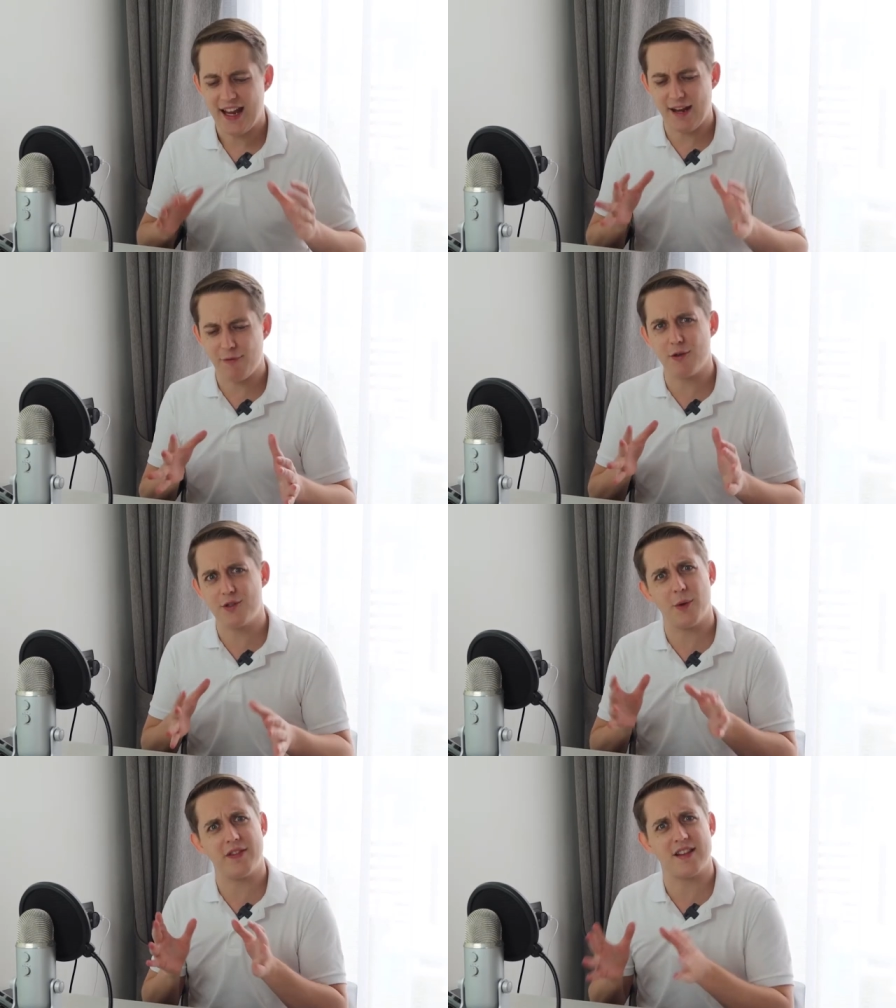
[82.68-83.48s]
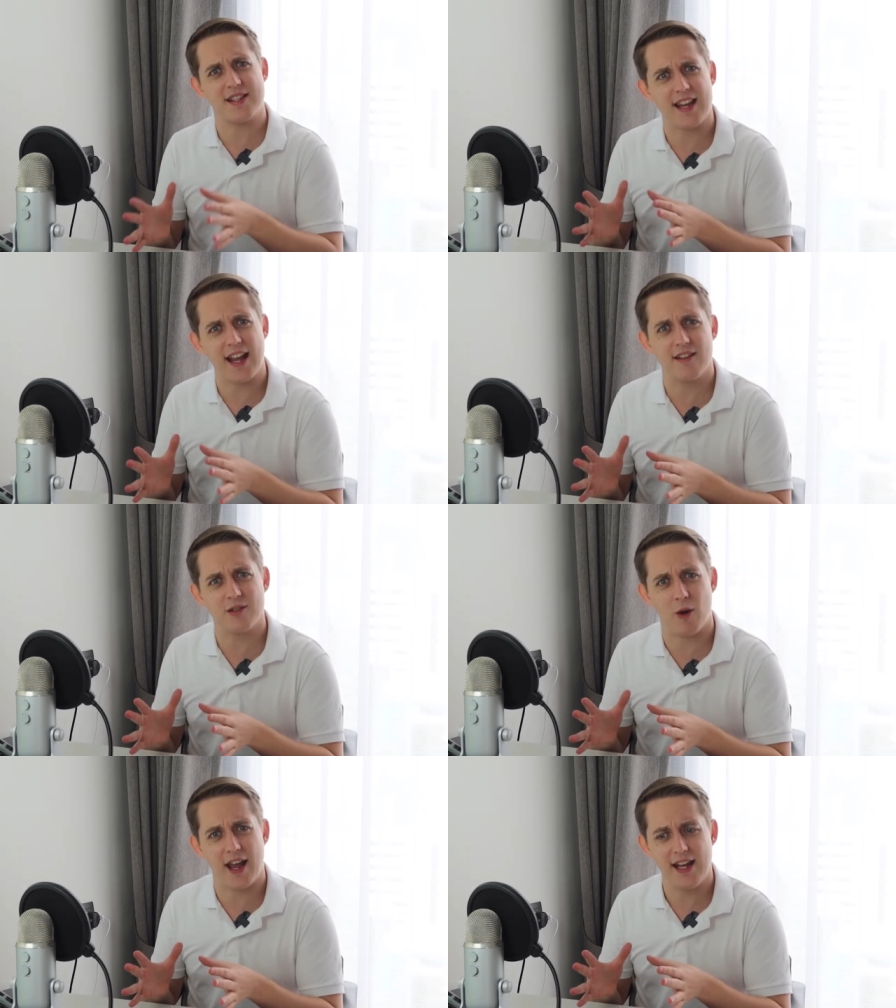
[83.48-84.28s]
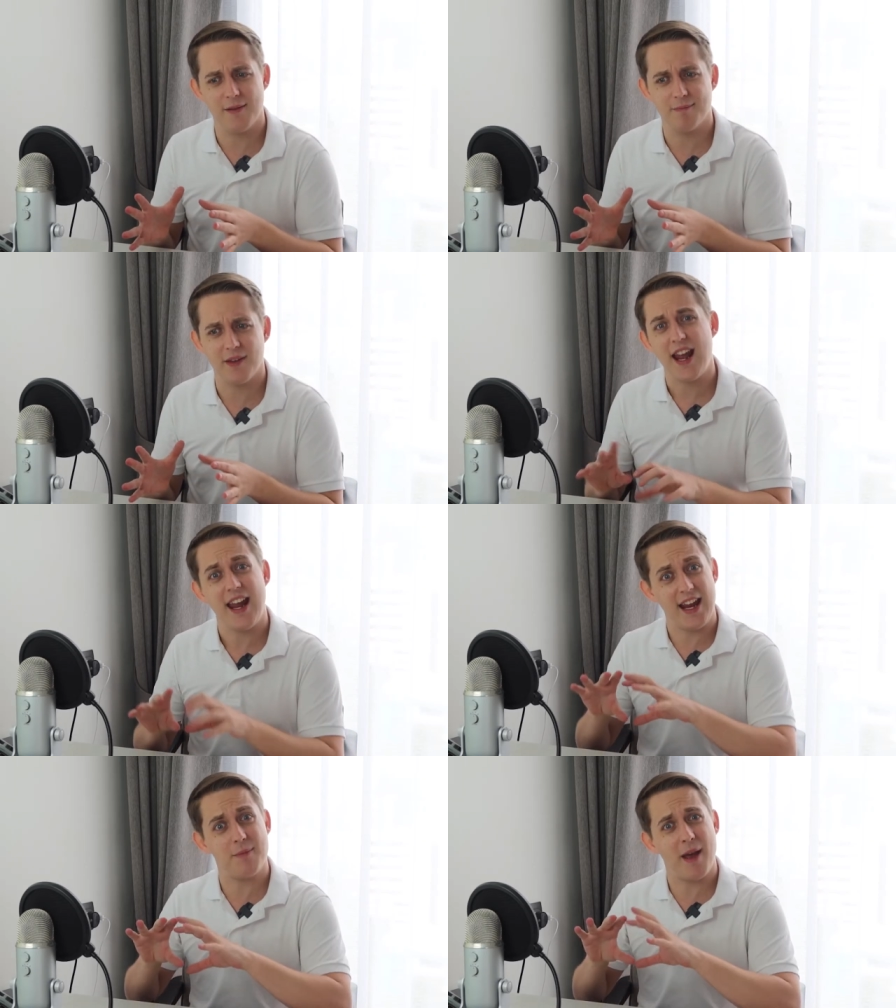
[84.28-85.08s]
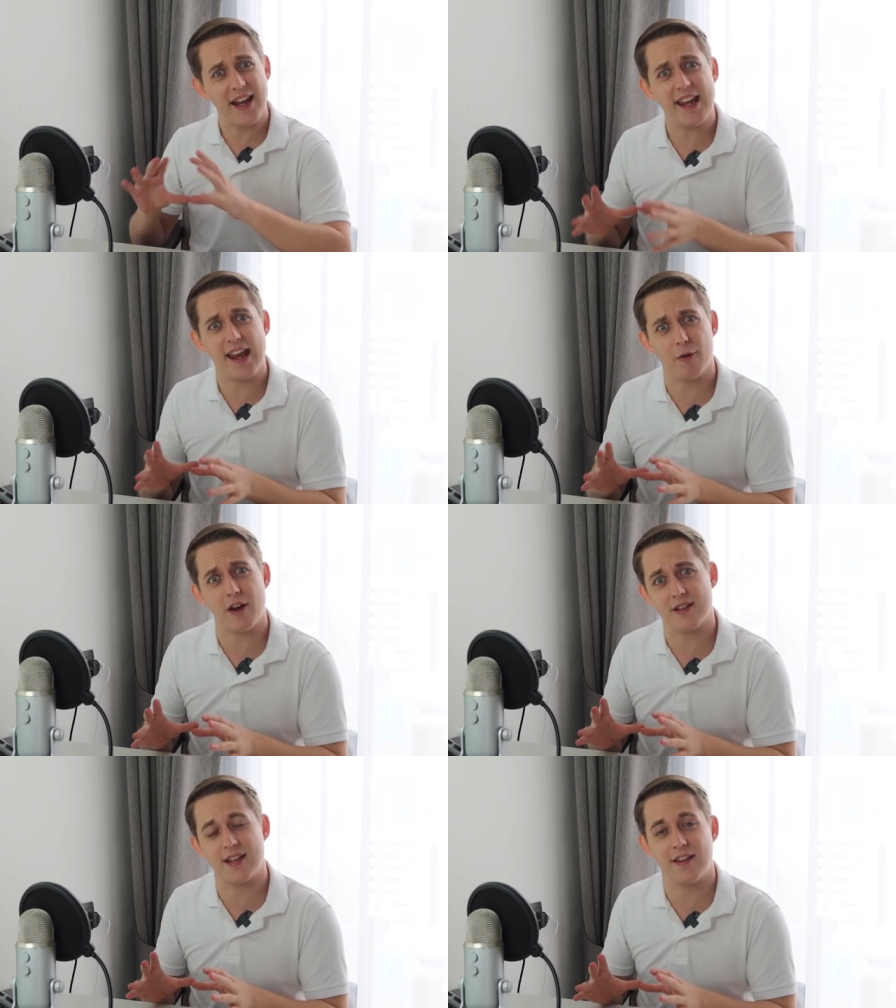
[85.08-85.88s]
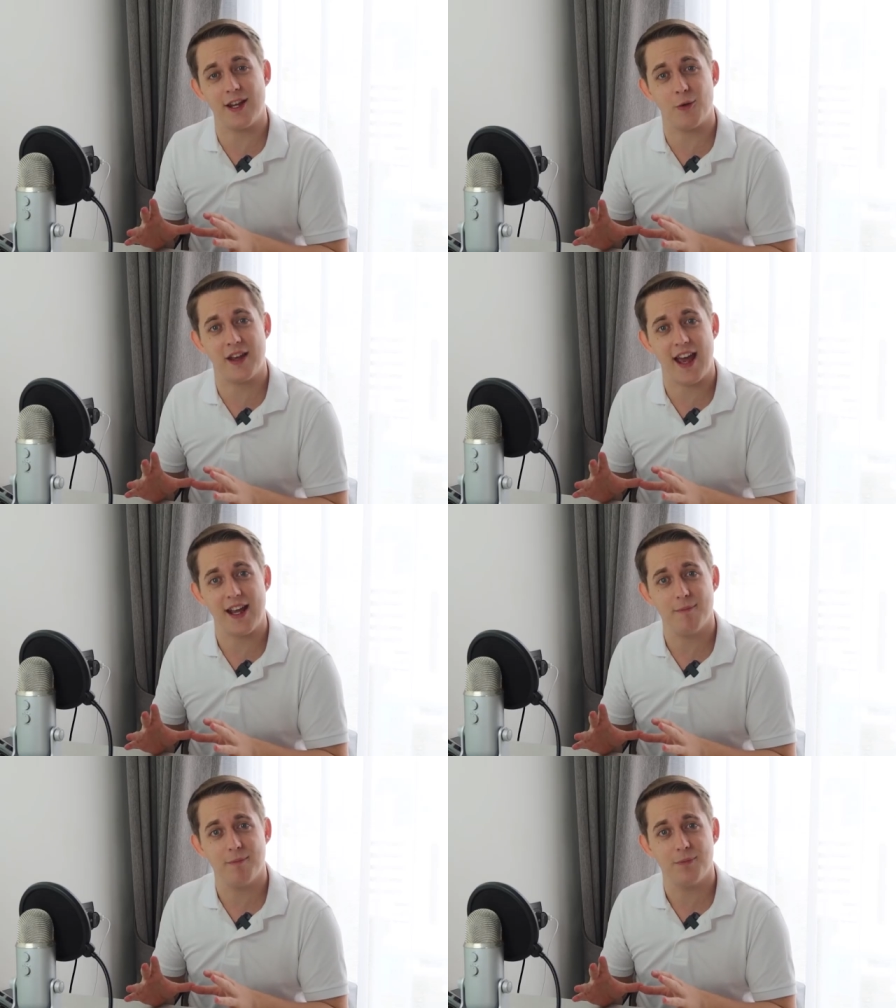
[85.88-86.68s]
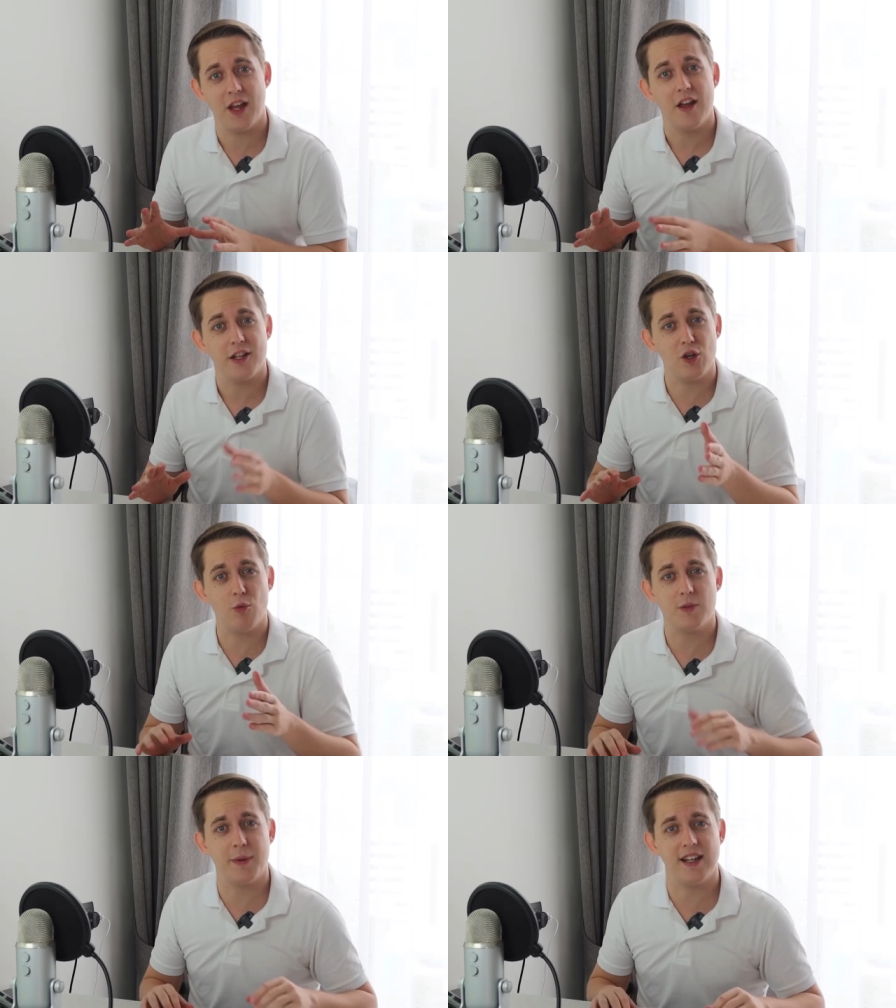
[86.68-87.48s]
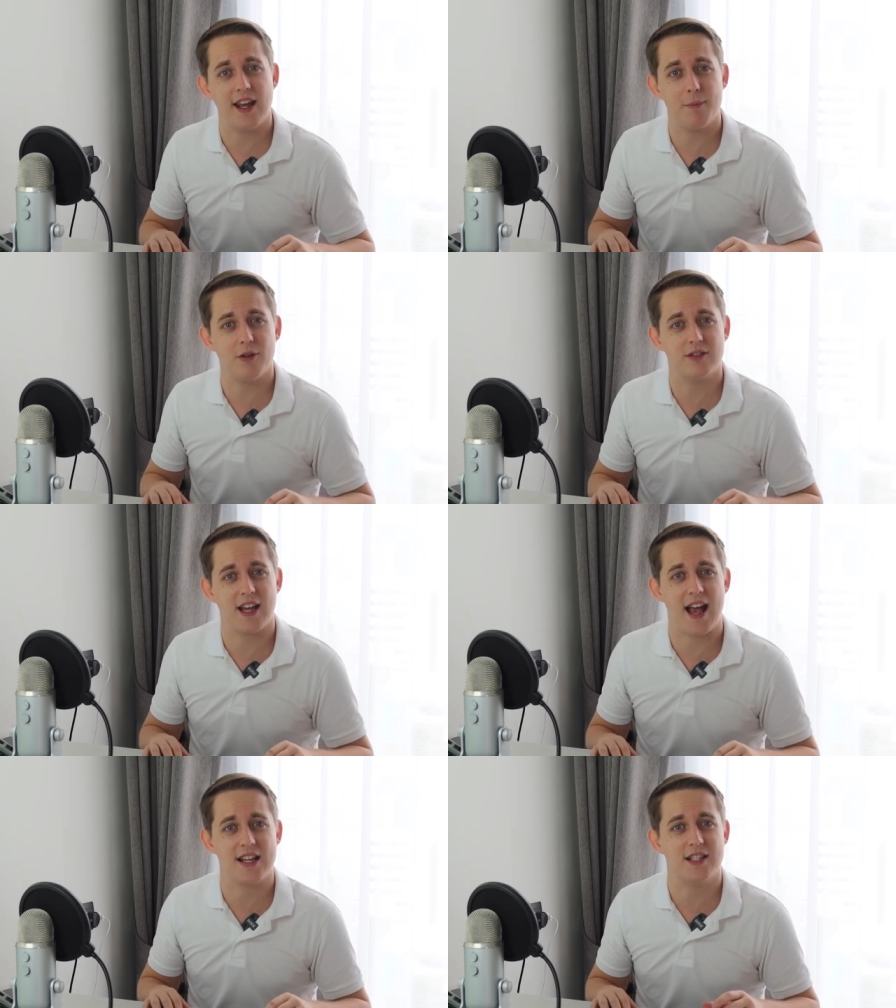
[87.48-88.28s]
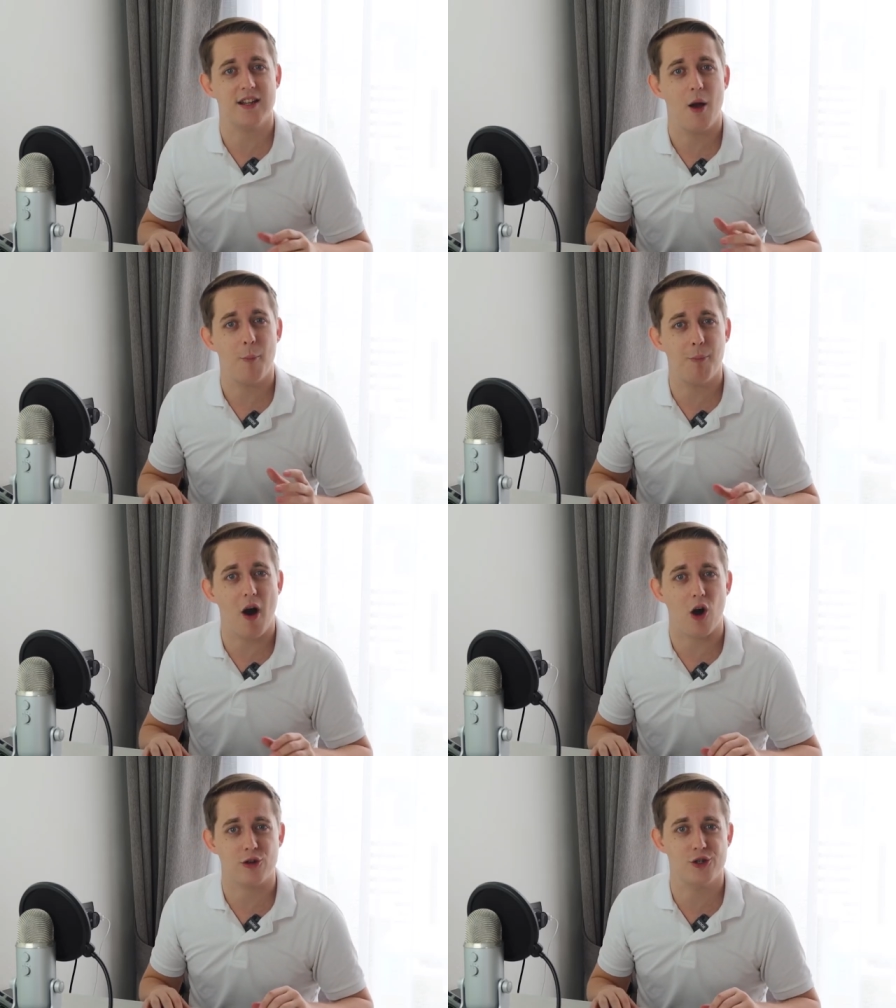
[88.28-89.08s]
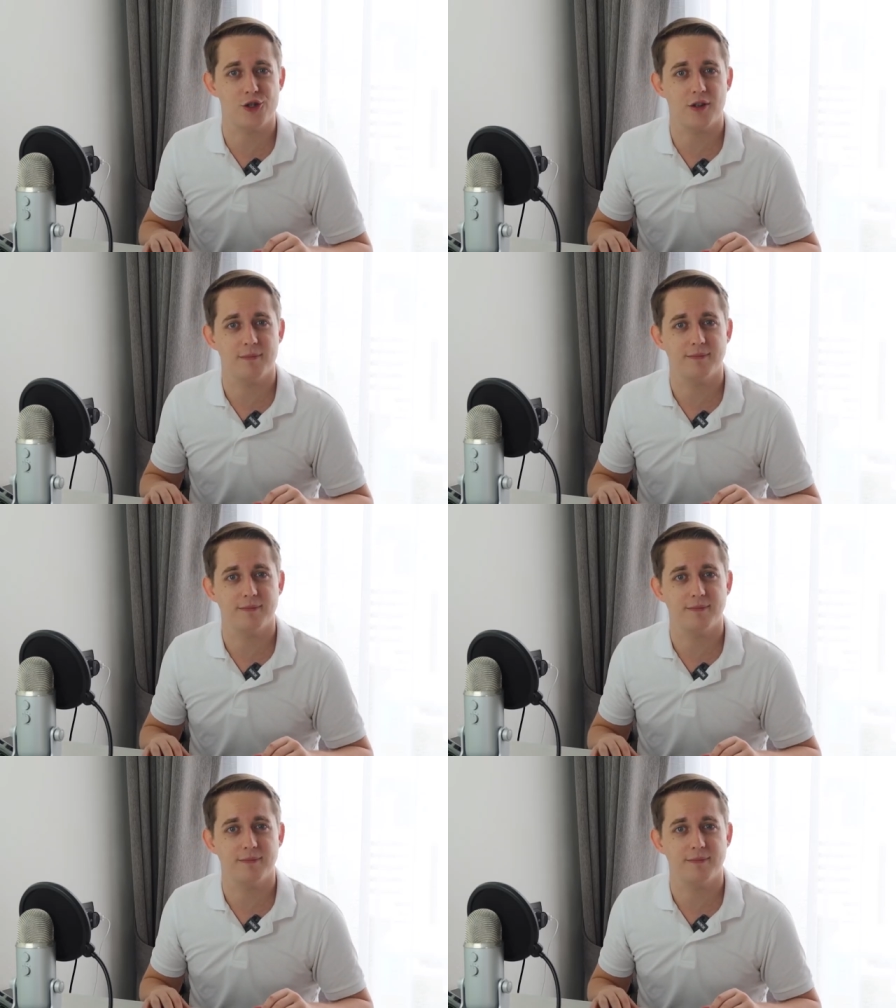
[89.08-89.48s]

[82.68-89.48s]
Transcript: If you do it the second way, in many areas in the UK, you would be labelled as posh.